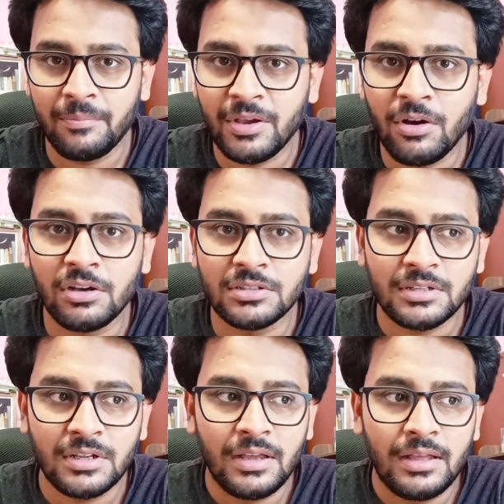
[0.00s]

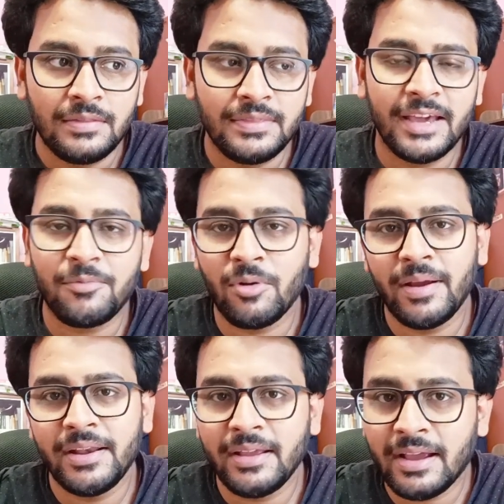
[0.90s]
because they are
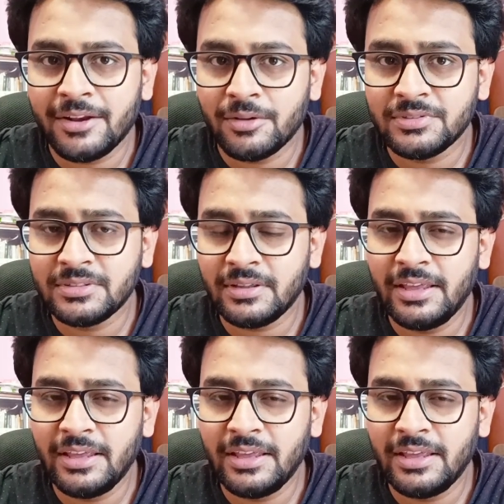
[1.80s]
providing kind of